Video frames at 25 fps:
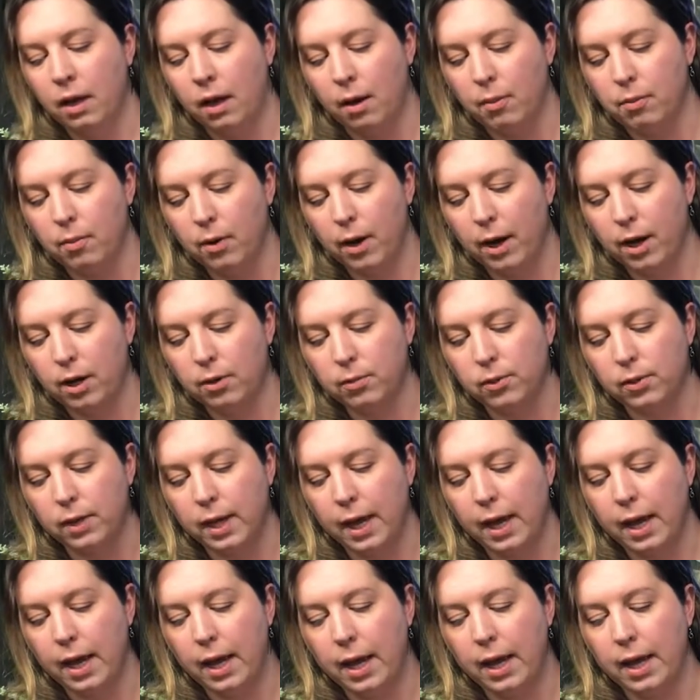a bridal
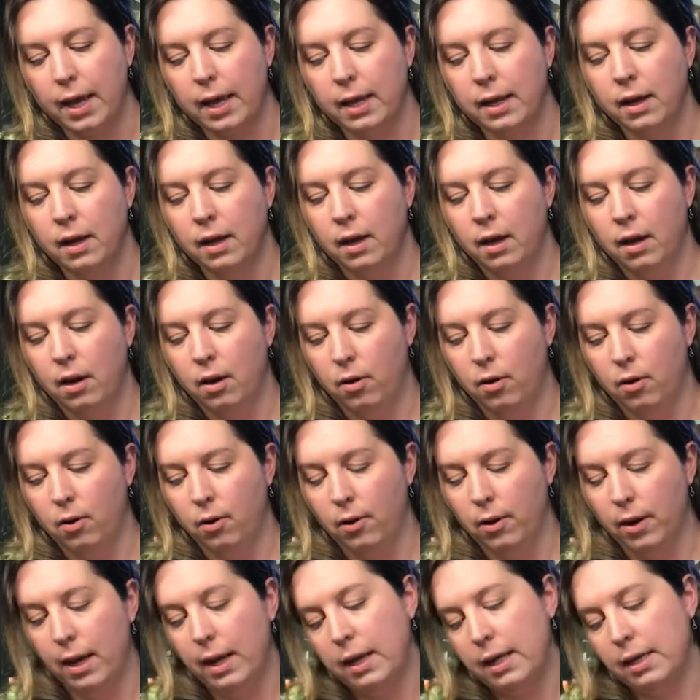bouquet
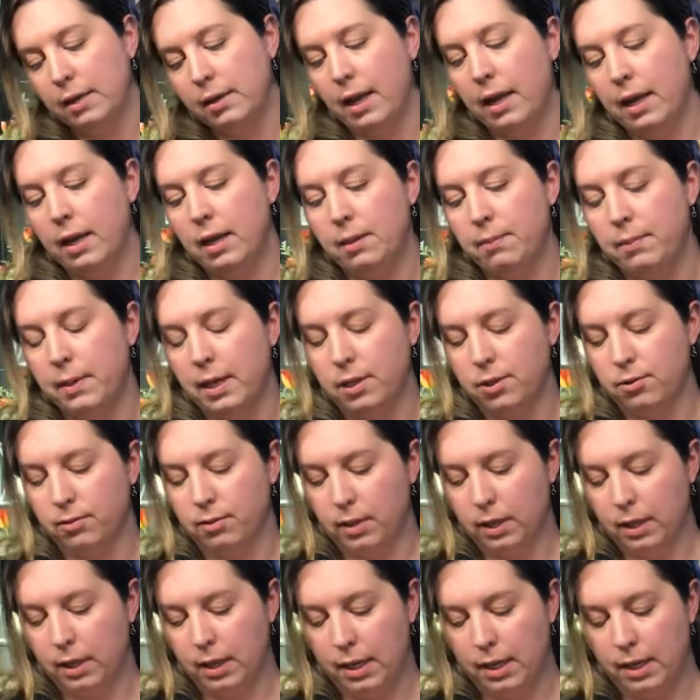or any piece
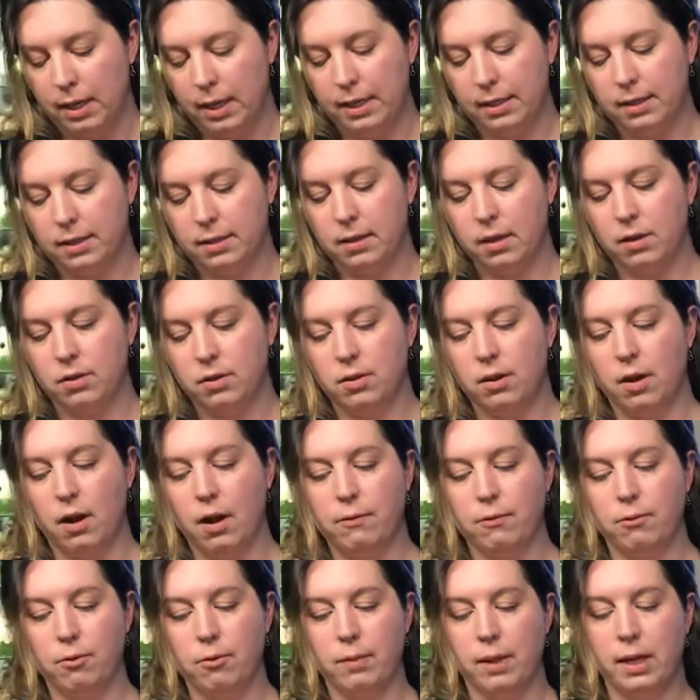really a nice
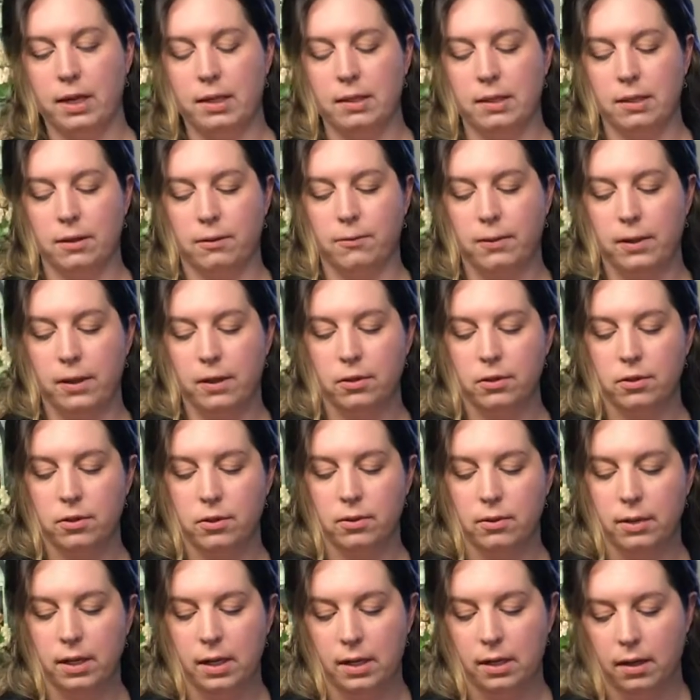soft romantic feel
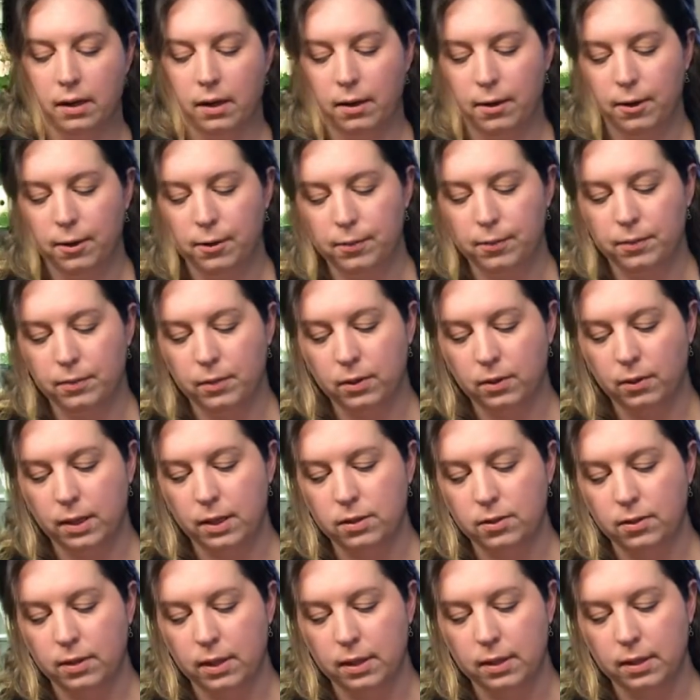to it. So
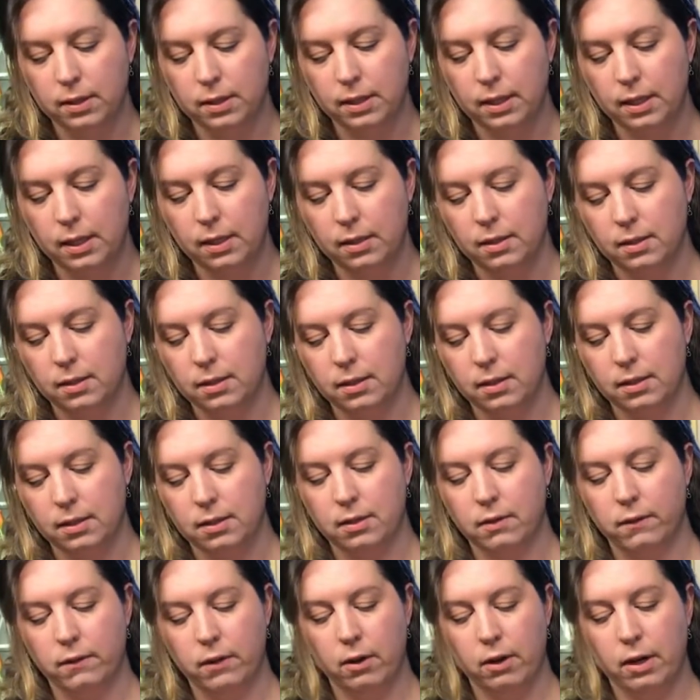as you can see, it's
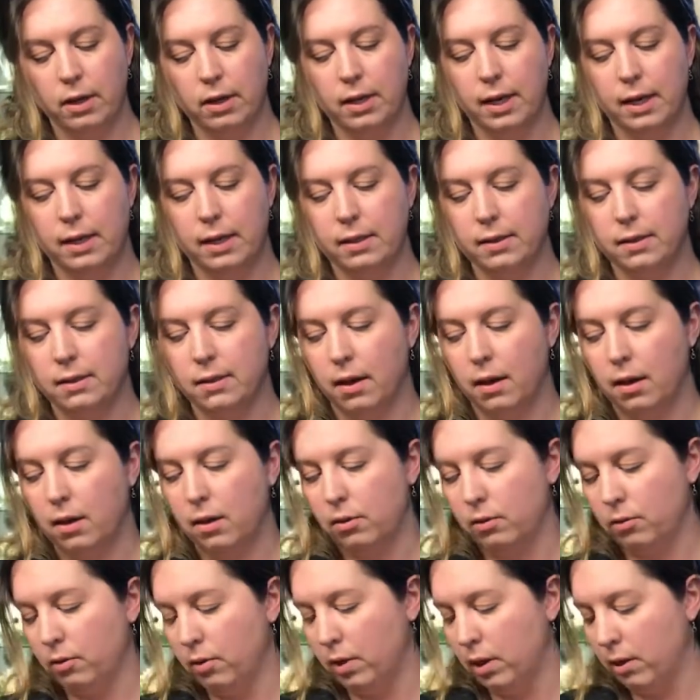just a very nice
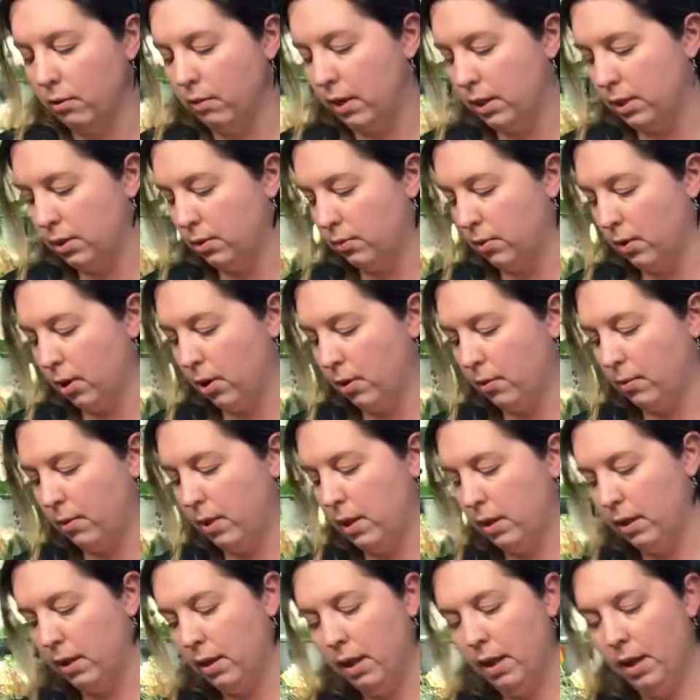greenery to work
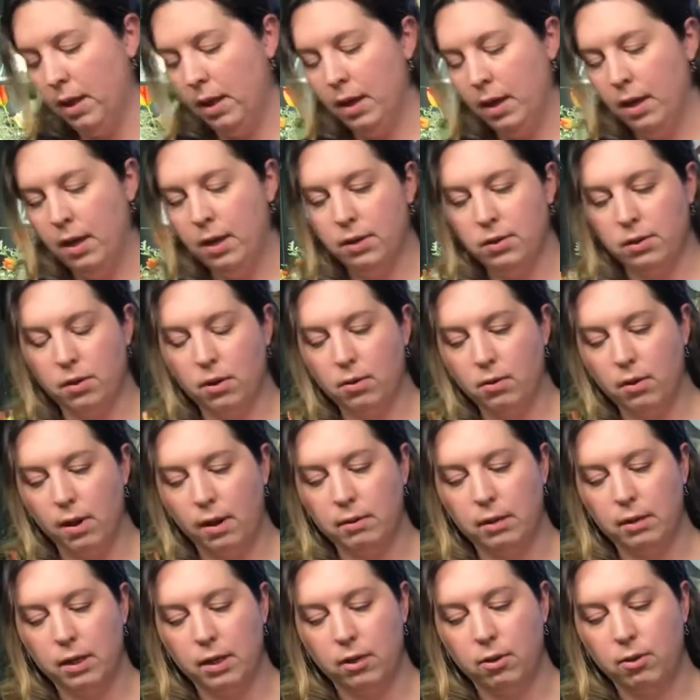with. So
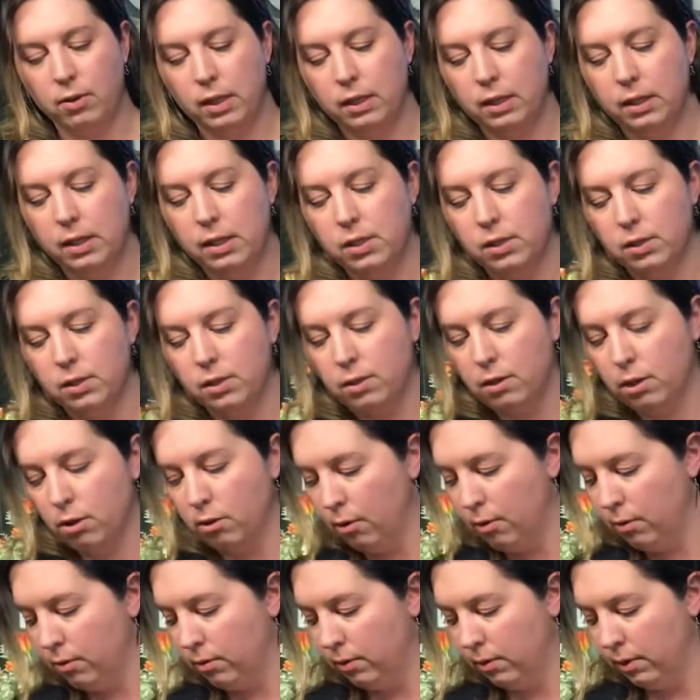I'm going to quickly just
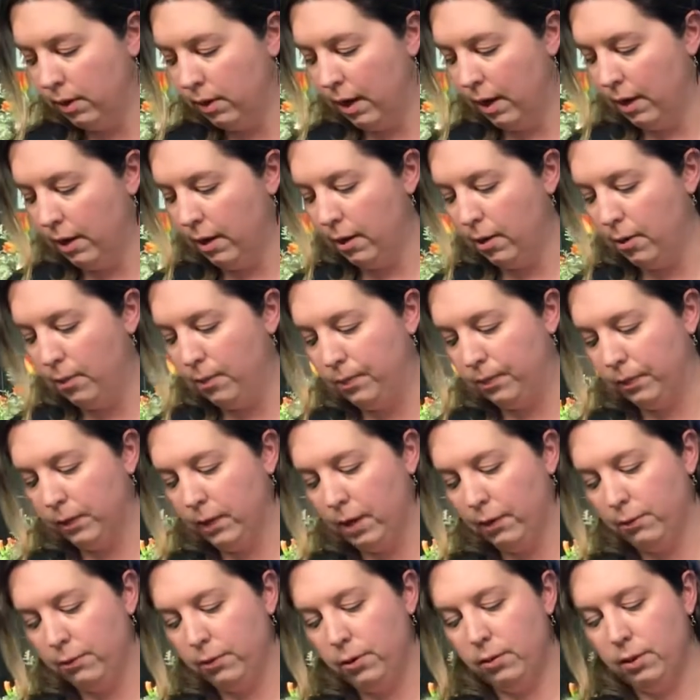throw
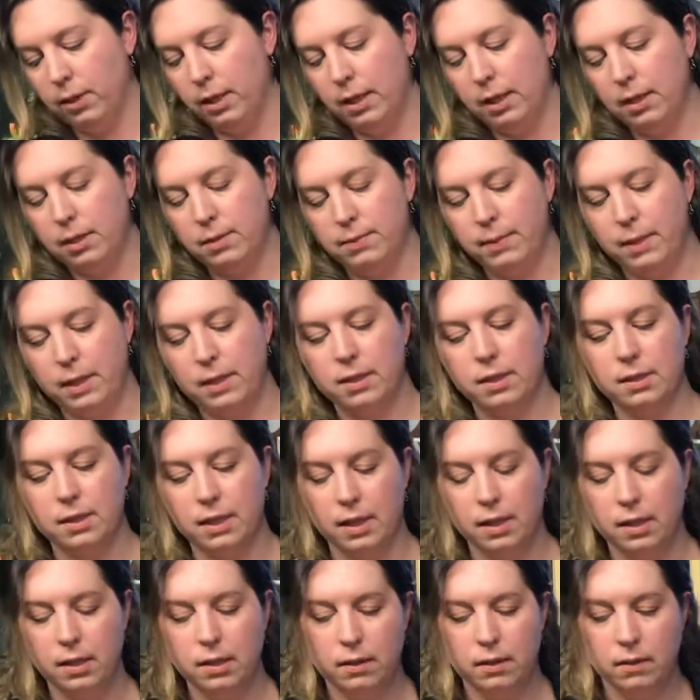a few of these pieces
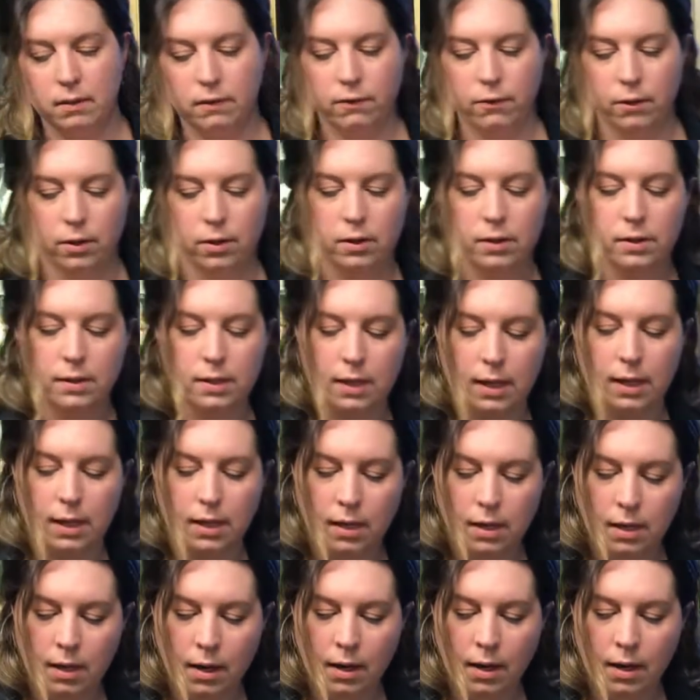in for you to see.